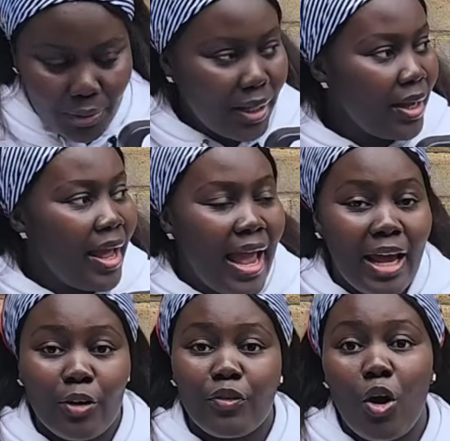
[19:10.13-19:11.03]
book,
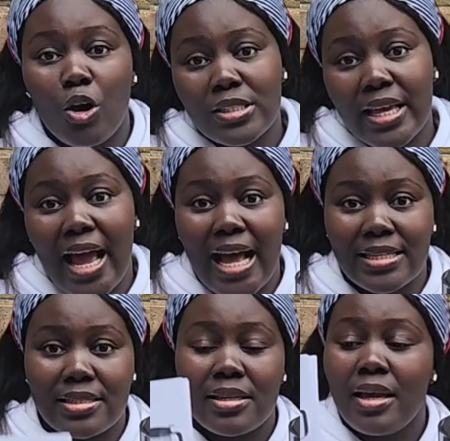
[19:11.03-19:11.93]
and of course it
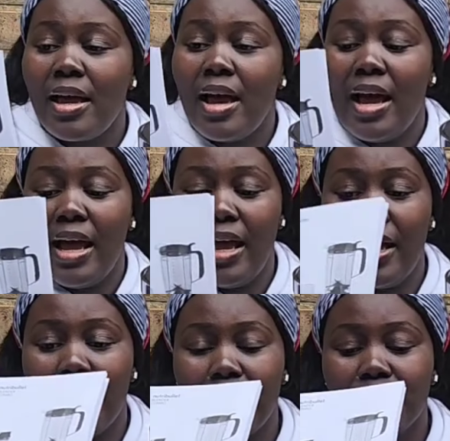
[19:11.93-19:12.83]
has
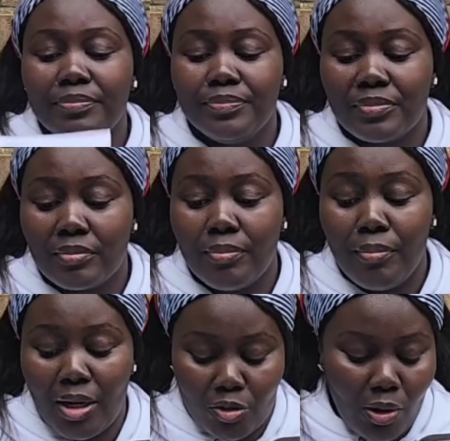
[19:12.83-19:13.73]

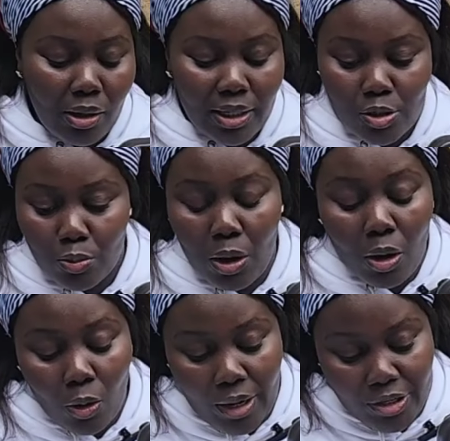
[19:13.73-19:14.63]
manual as
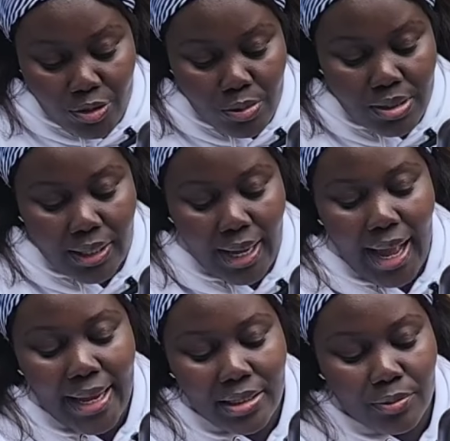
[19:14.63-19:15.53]
well, or a user
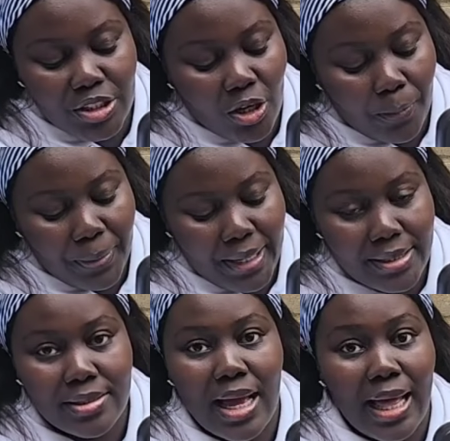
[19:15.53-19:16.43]
guide, which I'll
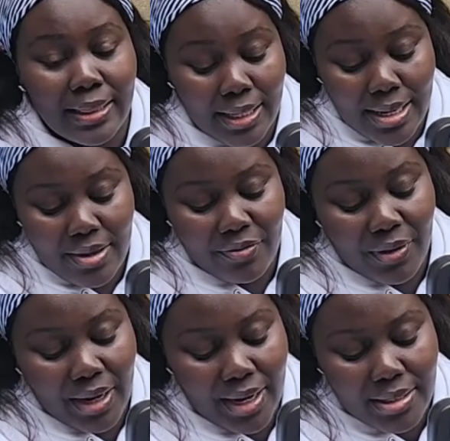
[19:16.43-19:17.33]
place
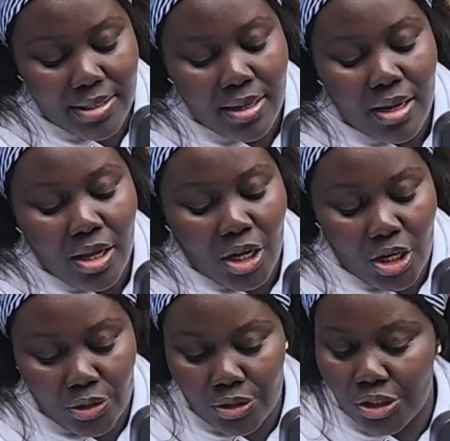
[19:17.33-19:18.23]
underneath it.
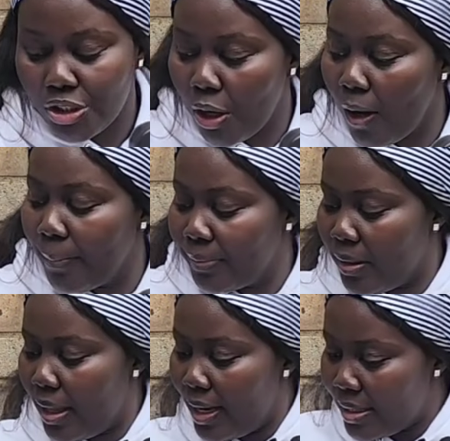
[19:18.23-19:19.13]
Good
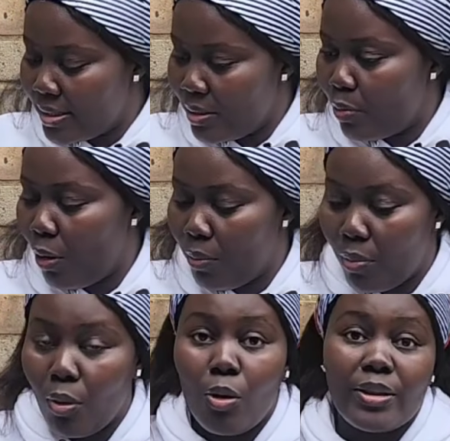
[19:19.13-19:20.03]
job. And let's see what
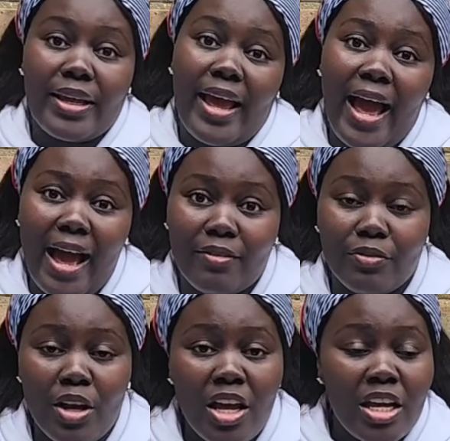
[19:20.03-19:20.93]
more they
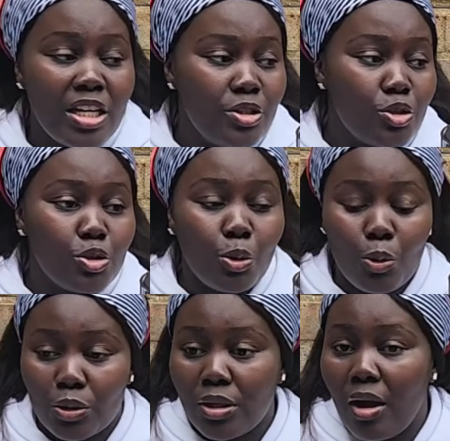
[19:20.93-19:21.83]
have
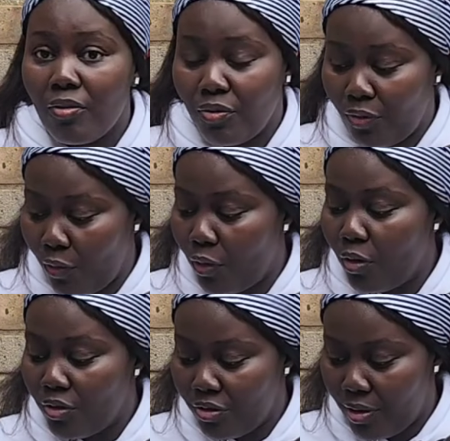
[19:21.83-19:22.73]
installed
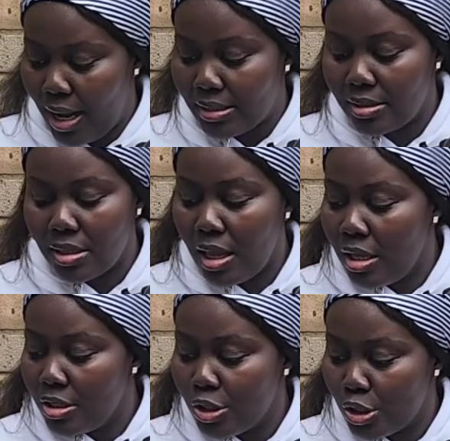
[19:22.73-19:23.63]
for us.
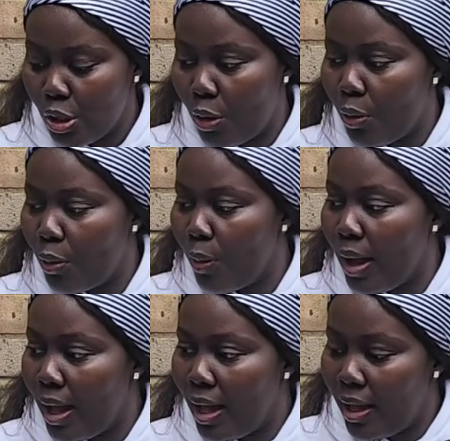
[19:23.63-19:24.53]

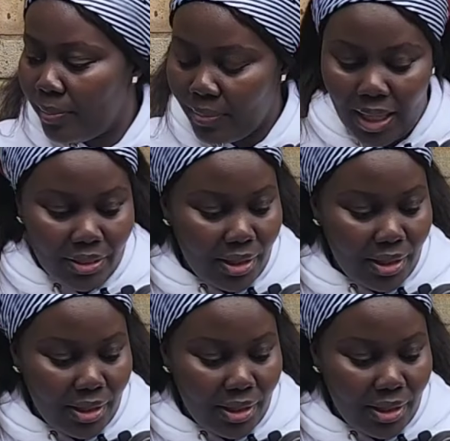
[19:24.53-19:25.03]
So I